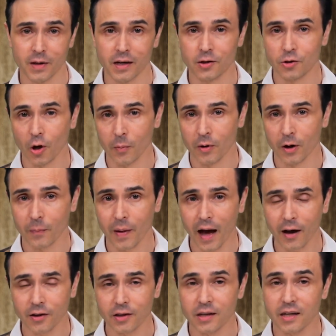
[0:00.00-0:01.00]
in turmeric
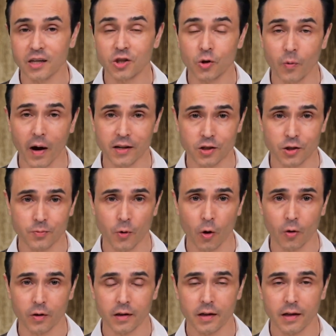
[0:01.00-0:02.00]
powder is quite
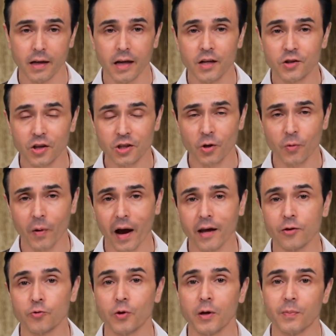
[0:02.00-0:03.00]
small, just
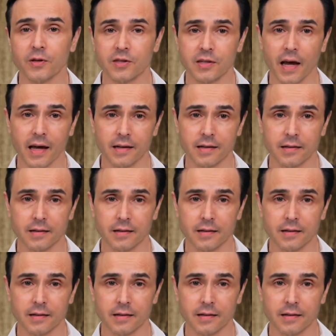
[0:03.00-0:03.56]
around 3%.